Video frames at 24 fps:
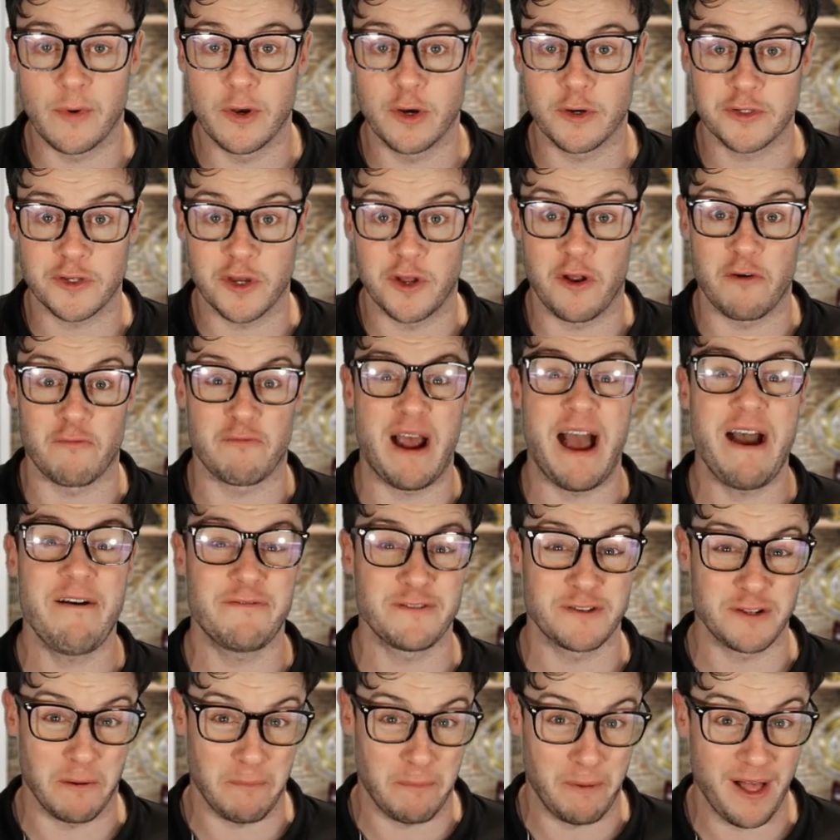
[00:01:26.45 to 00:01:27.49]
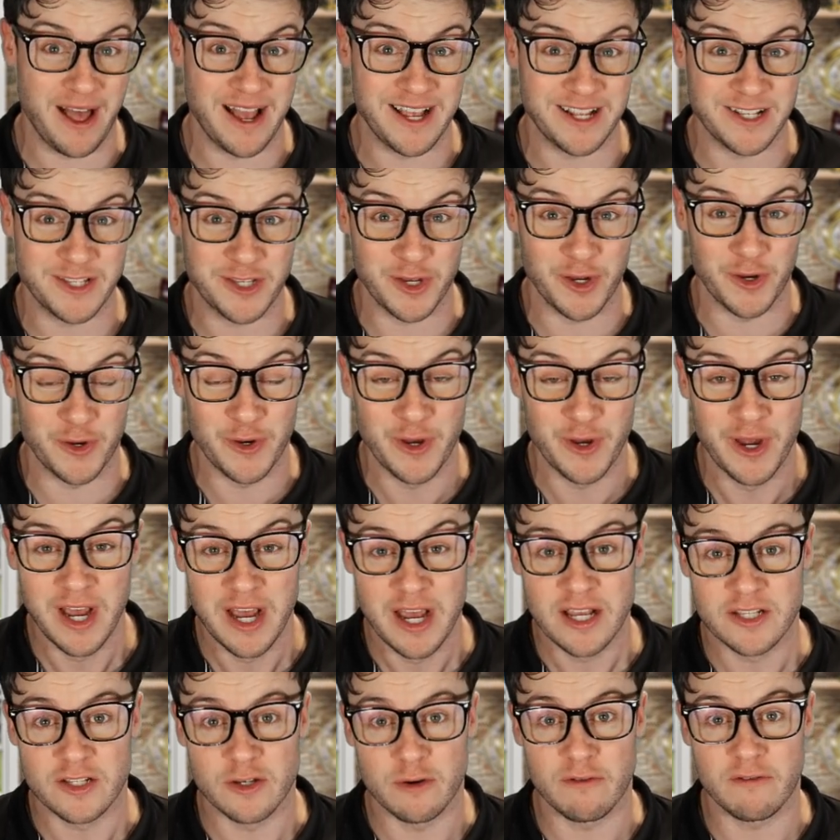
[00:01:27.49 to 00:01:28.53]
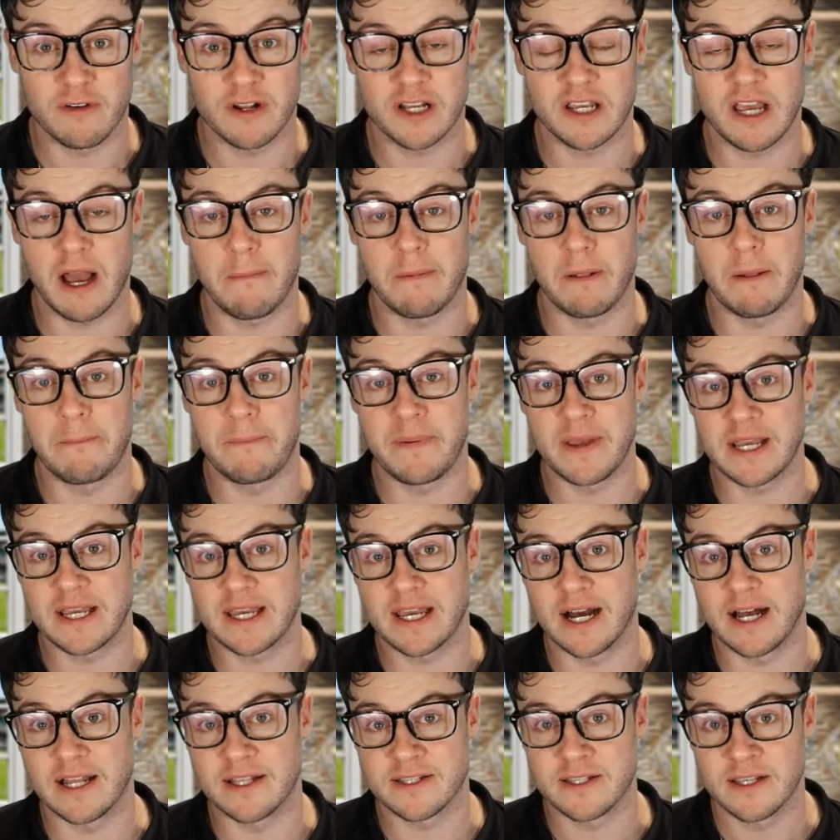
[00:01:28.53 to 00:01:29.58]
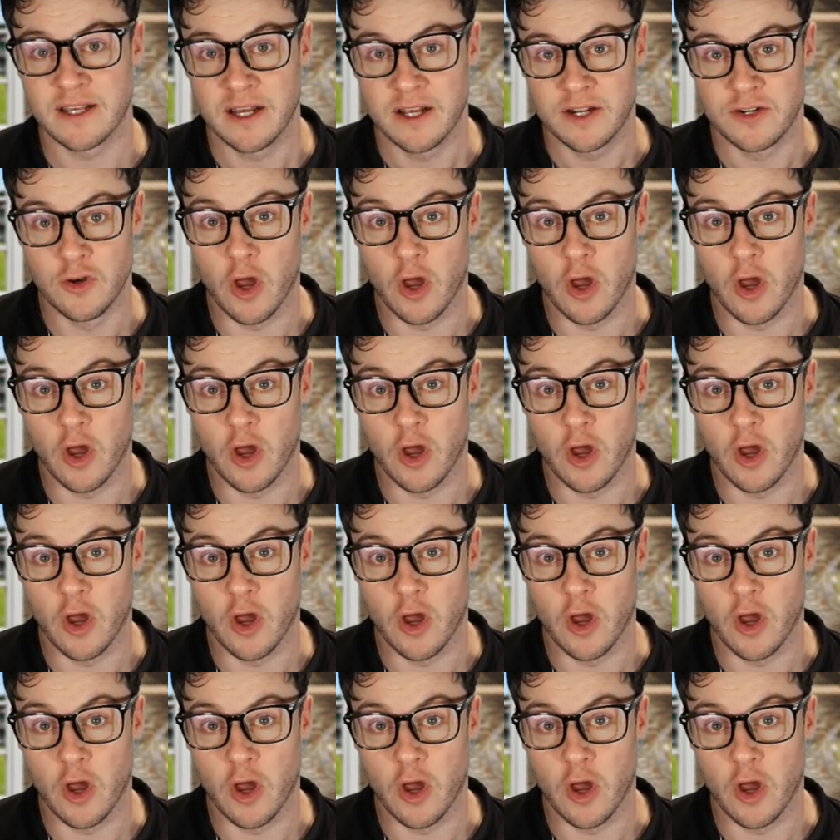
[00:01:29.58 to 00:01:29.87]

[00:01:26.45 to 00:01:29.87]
We also know Rafa's not playing too, so we've got a couple of big guns